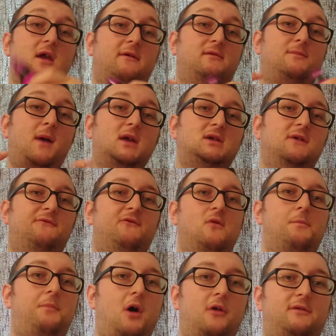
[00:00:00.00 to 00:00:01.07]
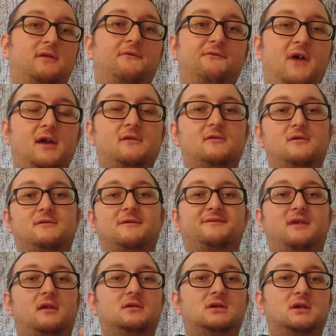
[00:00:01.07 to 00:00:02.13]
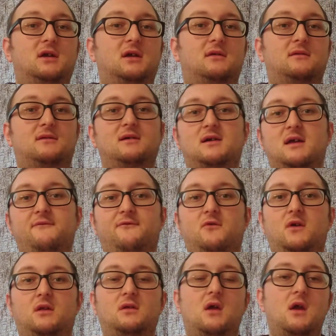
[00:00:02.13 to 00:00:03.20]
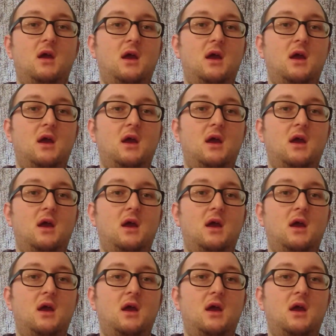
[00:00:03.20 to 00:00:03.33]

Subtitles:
especially for a pod device, because essentially it's delivering